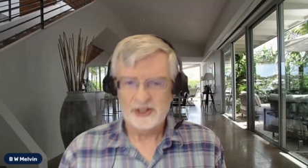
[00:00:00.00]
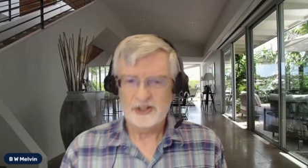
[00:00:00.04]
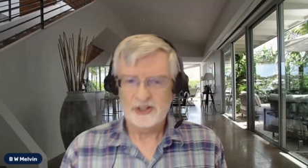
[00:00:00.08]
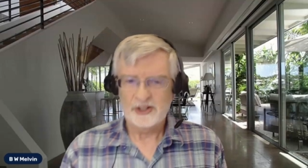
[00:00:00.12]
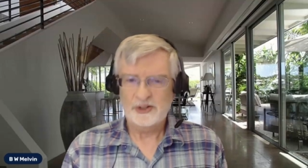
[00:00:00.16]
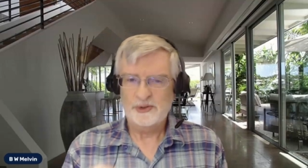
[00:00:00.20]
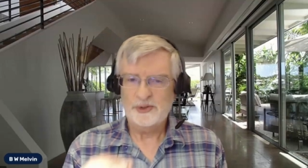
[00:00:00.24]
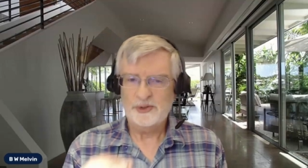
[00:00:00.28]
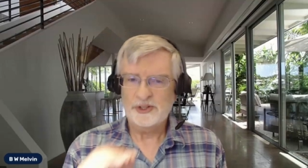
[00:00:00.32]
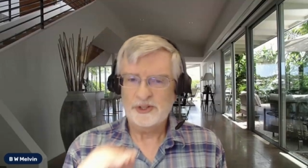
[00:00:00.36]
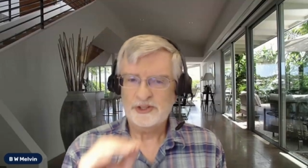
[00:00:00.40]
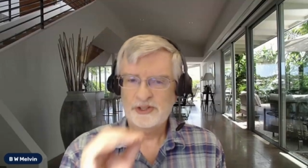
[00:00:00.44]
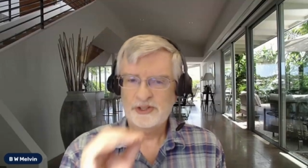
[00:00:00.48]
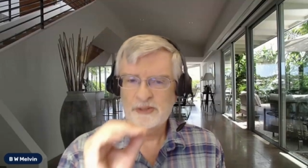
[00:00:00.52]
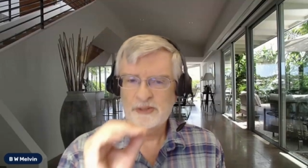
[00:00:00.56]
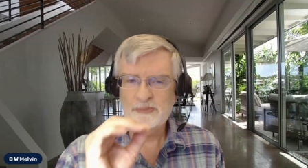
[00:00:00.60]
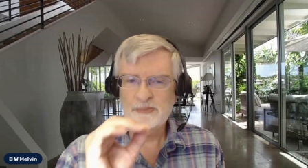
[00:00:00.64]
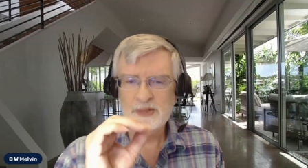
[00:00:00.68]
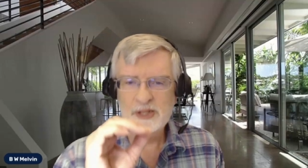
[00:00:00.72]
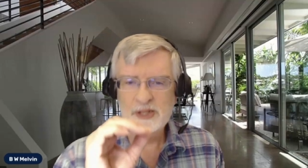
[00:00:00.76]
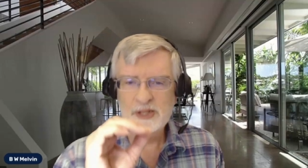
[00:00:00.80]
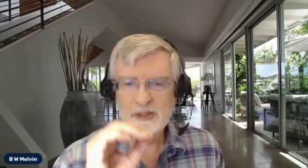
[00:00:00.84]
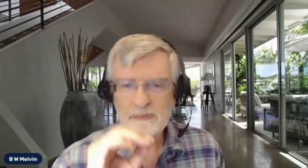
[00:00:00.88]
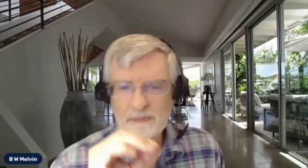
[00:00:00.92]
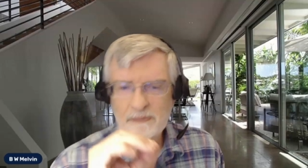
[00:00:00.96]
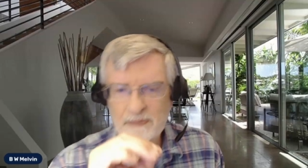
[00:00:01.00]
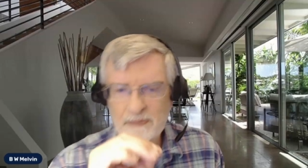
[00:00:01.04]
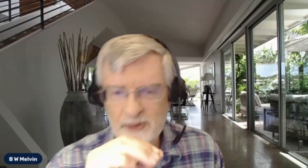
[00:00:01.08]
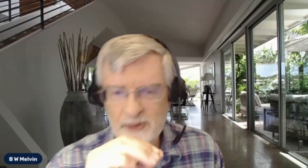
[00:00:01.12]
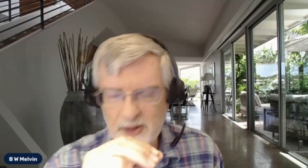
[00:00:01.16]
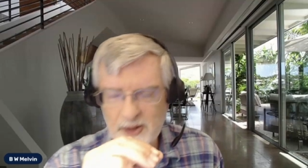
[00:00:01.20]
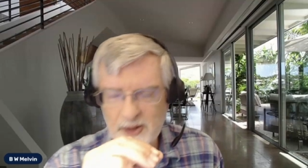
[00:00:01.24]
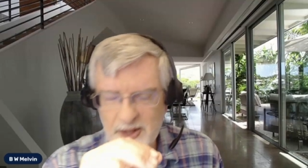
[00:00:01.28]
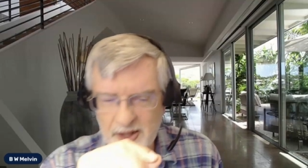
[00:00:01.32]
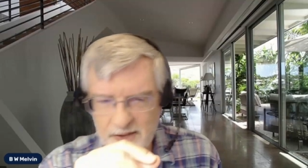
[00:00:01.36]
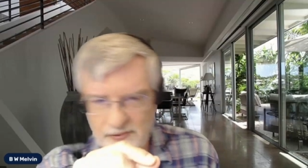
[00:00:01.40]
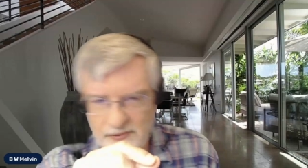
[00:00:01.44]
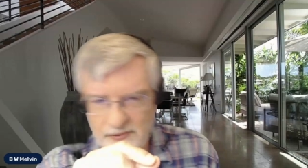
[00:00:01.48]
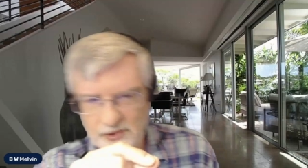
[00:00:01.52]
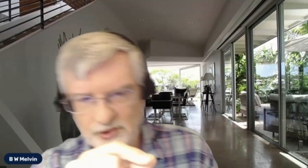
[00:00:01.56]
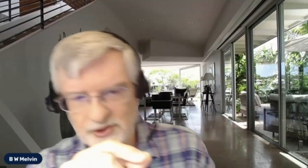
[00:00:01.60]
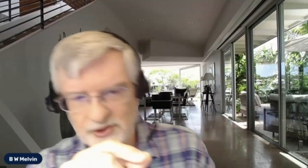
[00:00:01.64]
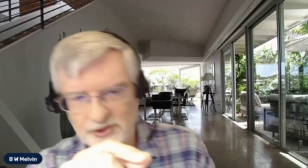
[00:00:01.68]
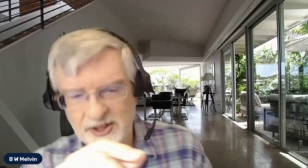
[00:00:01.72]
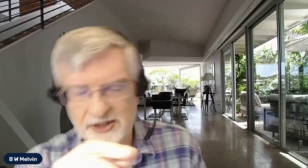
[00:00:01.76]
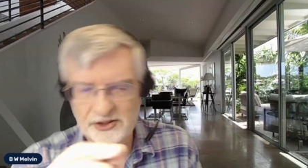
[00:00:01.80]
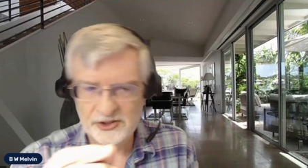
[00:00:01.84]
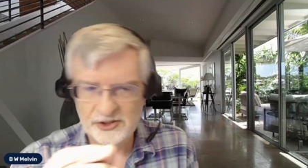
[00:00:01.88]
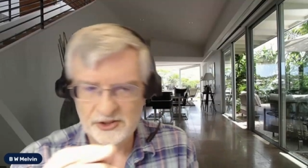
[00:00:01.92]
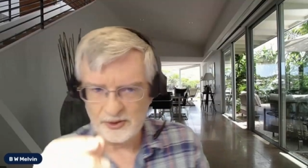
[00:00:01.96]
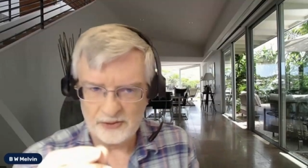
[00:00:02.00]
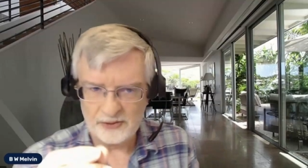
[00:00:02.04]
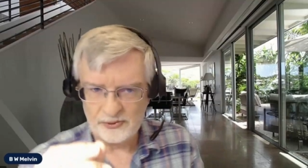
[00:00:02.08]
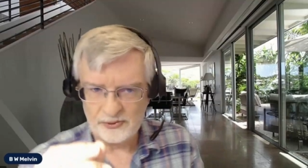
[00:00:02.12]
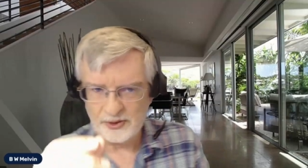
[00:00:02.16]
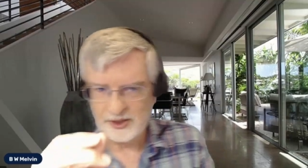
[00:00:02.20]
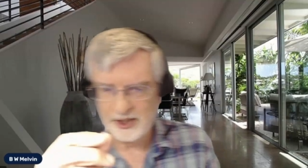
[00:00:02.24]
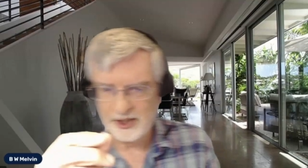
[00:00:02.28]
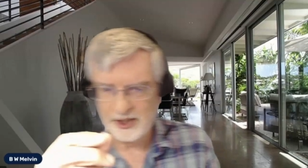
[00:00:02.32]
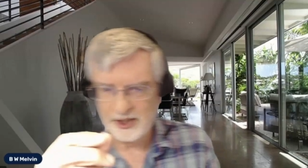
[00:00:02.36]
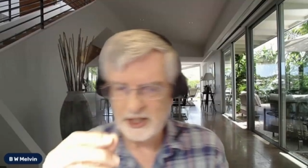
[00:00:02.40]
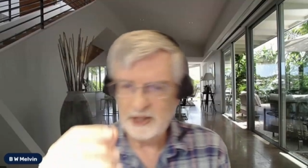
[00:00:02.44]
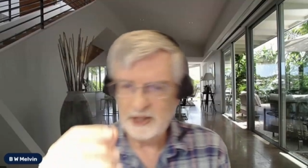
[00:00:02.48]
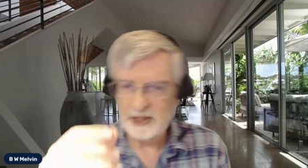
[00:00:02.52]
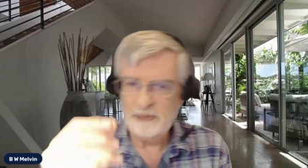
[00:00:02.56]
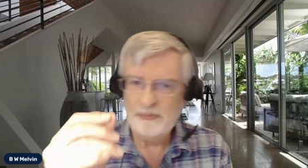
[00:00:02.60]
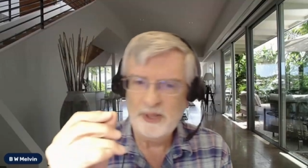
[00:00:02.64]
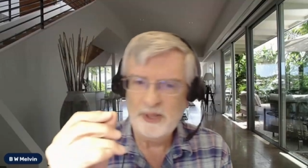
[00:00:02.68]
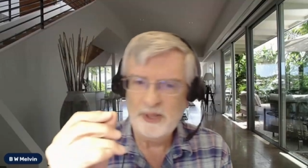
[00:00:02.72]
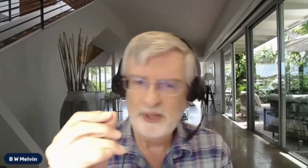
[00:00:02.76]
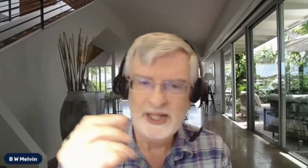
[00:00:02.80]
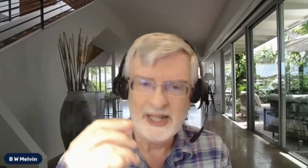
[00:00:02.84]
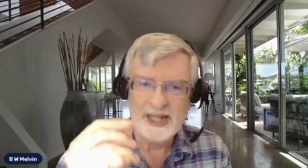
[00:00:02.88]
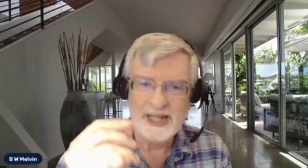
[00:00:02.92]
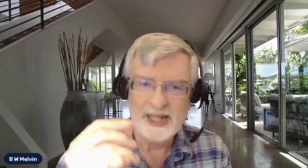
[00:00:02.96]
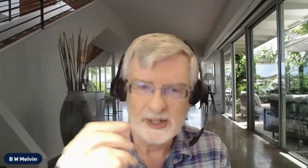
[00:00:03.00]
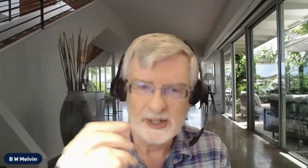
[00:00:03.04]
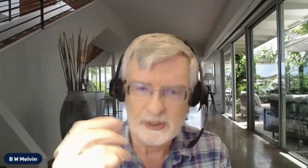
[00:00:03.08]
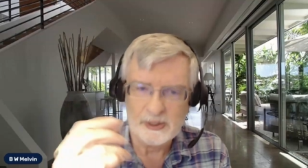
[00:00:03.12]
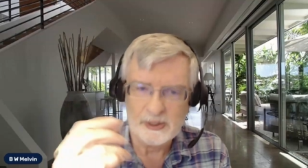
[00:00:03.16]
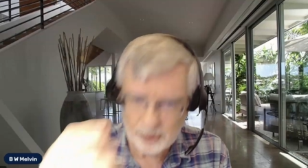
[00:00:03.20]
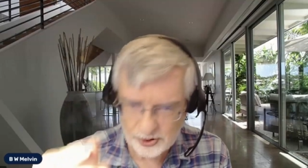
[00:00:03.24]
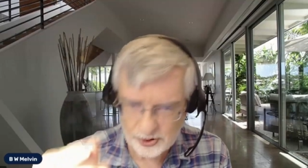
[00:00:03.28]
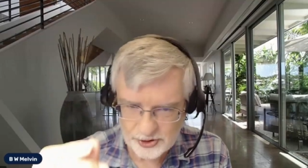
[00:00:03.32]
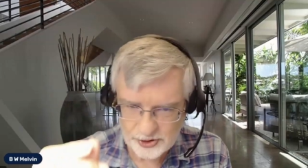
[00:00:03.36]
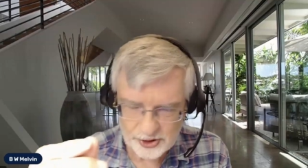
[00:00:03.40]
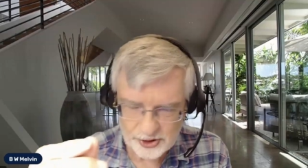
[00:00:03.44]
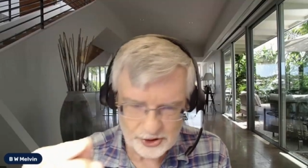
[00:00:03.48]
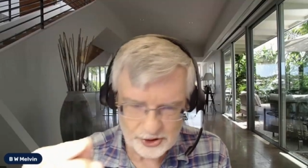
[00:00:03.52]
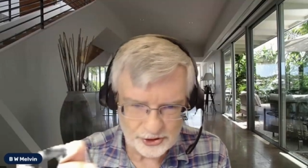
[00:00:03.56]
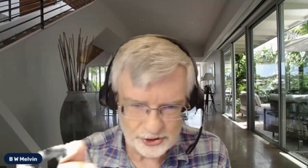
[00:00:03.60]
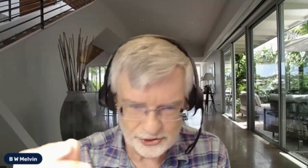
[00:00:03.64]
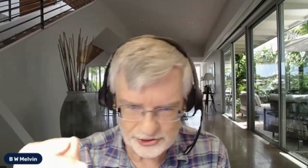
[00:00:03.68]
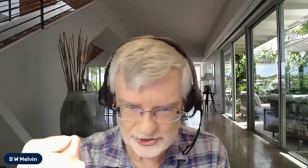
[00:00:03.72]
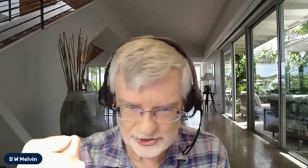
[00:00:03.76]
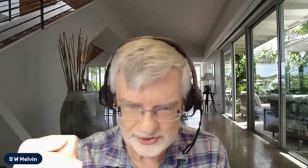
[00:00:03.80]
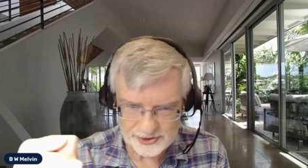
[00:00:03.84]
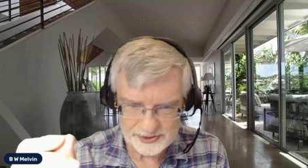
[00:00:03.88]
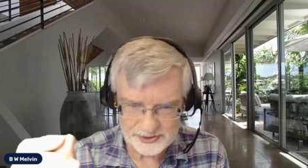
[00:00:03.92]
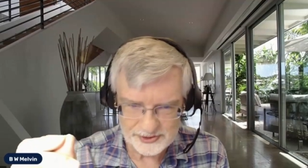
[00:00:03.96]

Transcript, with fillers: to an assembly of believers that's suffering unmitigated persecution